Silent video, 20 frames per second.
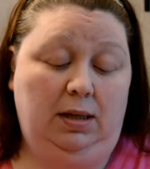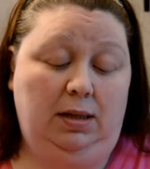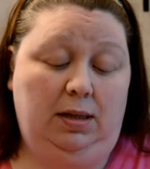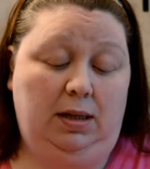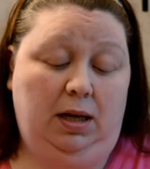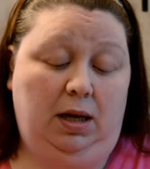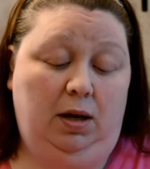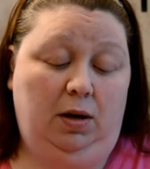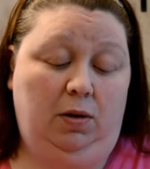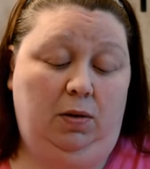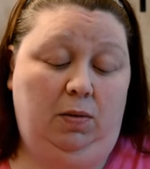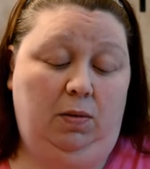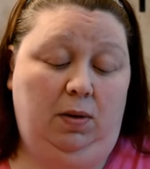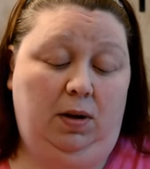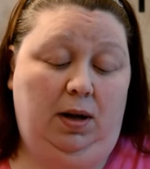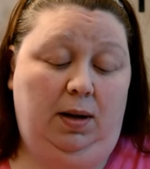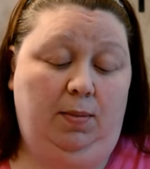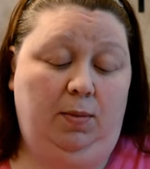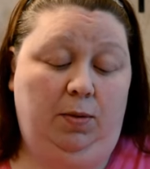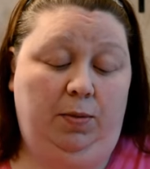So
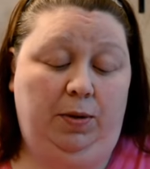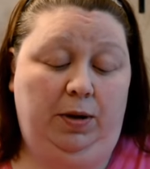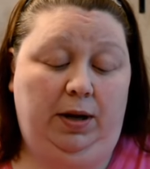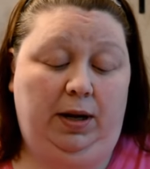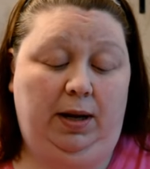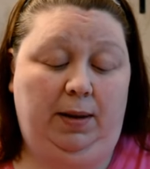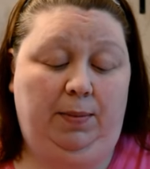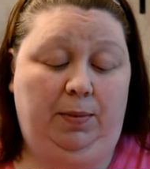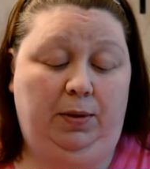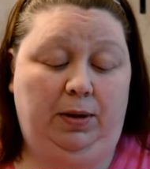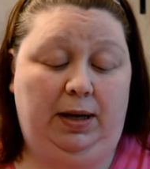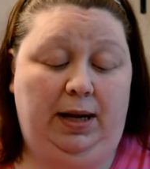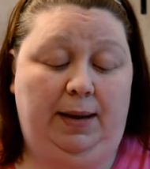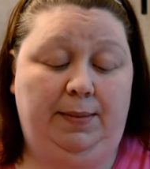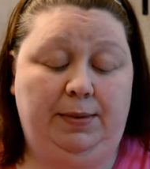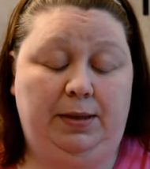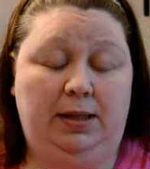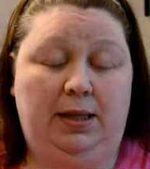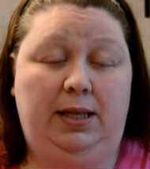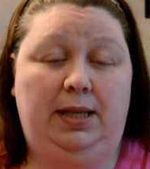I'm going to put a couple of
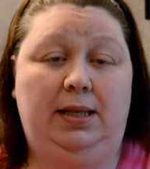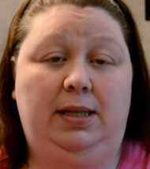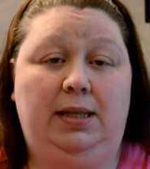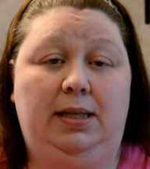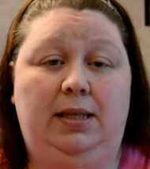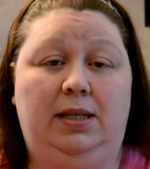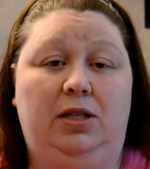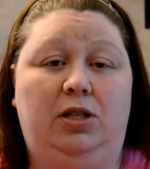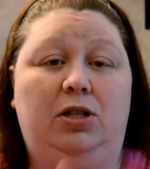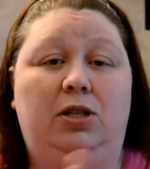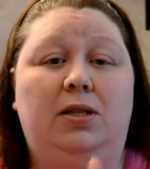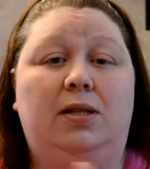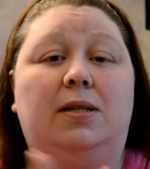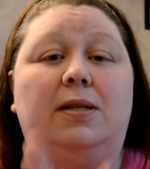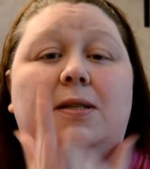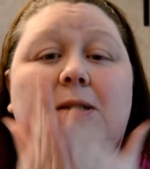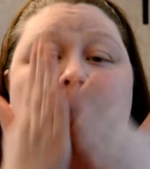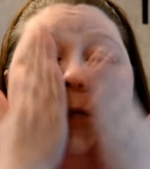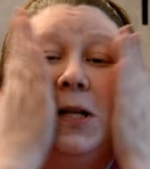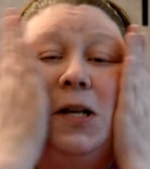dabs of this. This is just
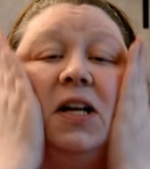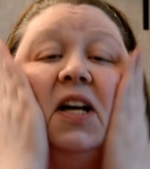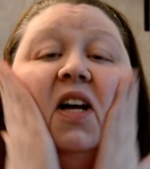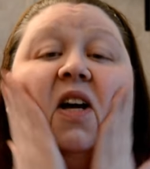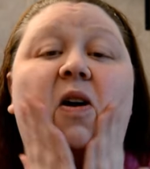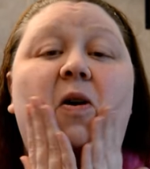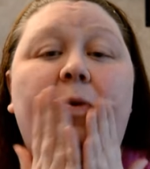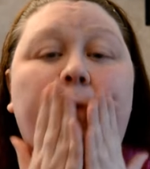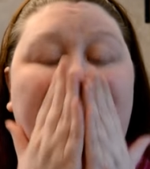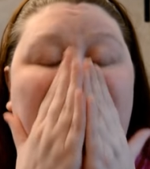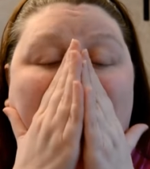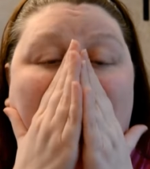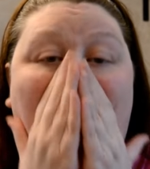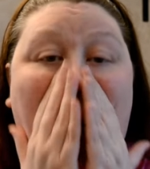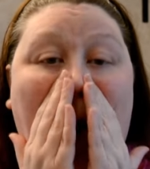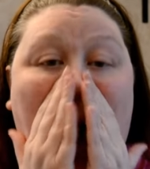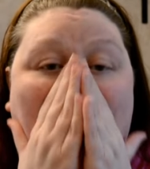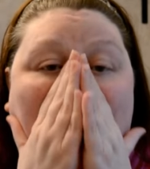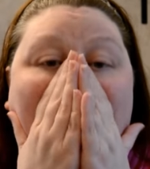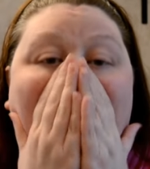silicone
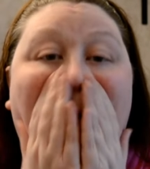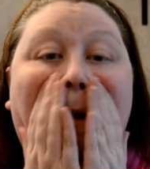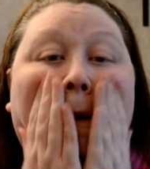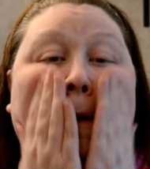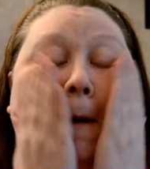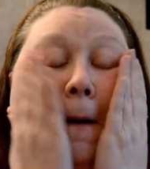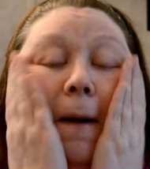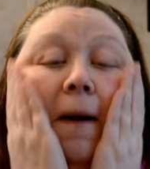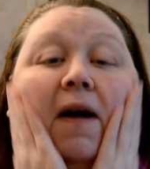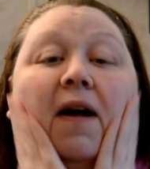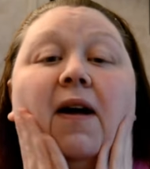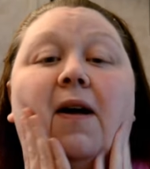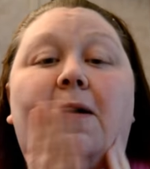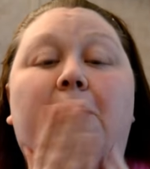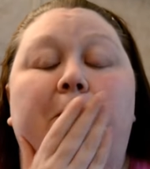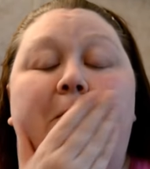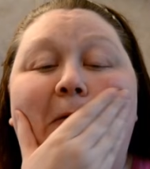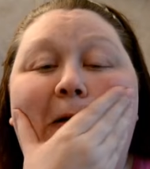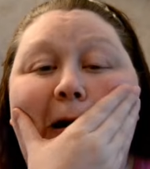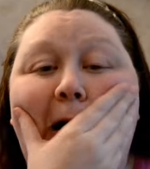um,
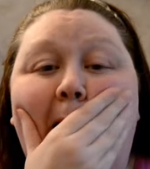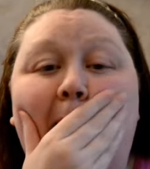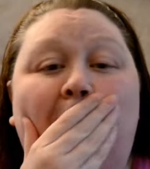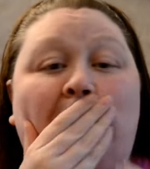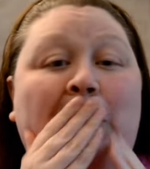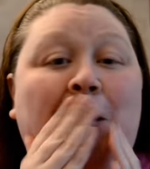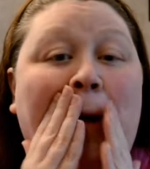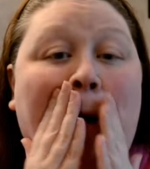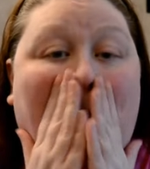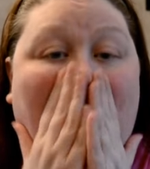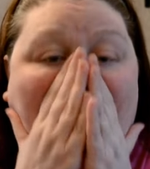primer.